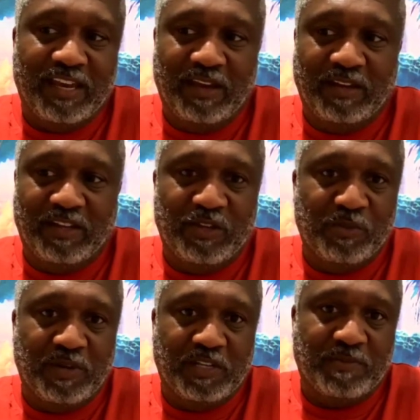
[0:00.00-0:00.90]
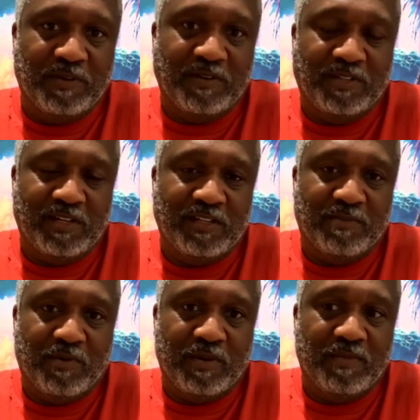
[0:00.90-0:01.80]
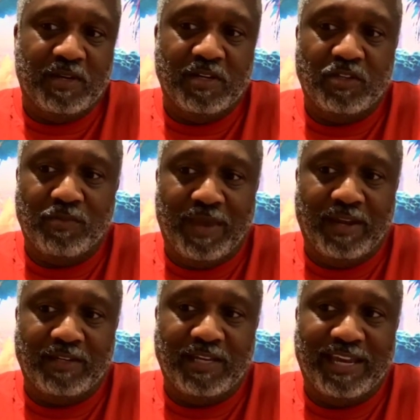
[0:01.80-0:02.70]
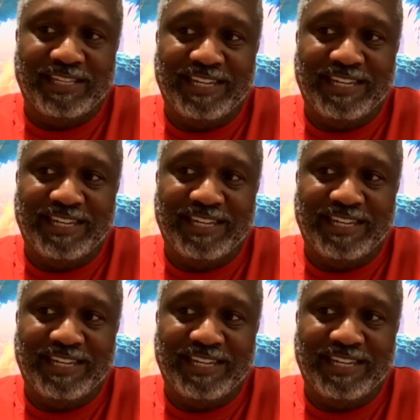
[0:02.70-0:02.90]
in the human experience at this point because humanity